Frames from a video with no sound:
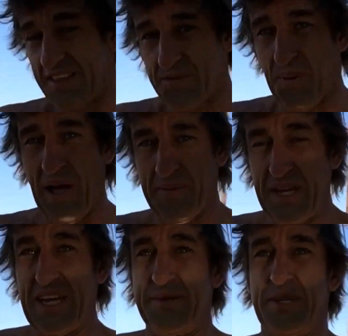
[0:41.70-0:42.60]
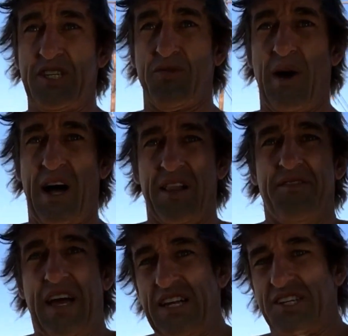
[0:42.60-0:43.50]
It's probably going to be swell
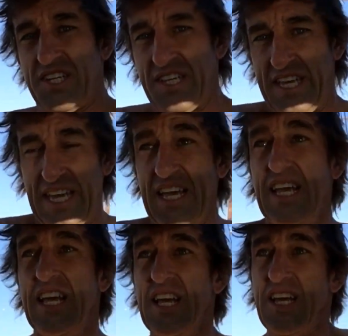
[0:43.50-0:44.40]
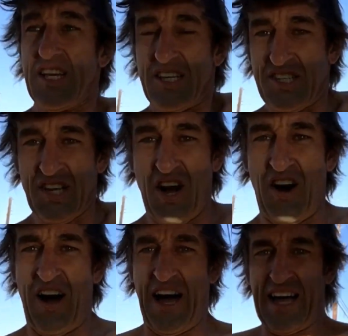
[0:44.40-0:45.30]
eventually.
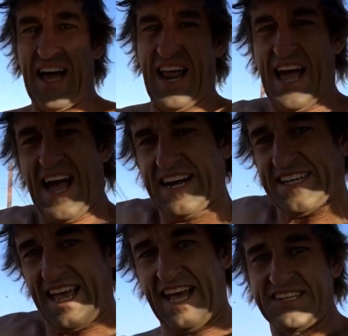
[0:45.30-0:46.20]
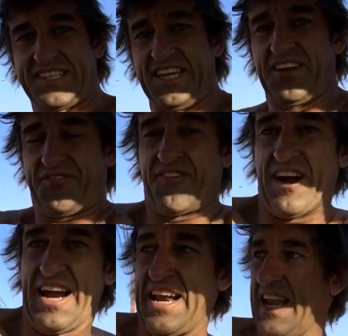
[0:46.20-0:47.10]
So I got to act as if,
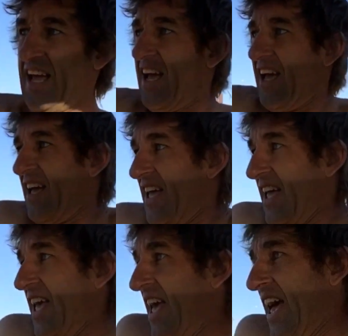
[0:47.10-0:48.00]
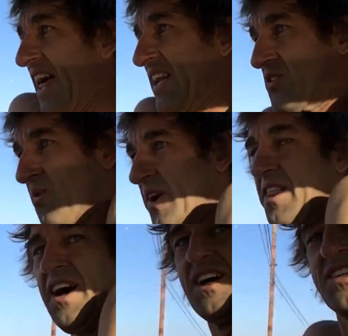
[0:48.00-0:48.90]
right? And it's one of
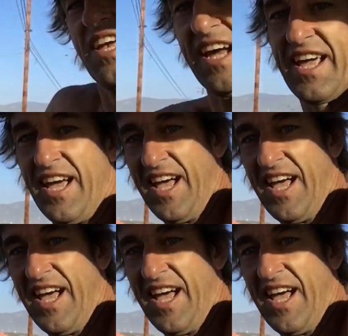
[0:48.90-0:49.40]
those, like,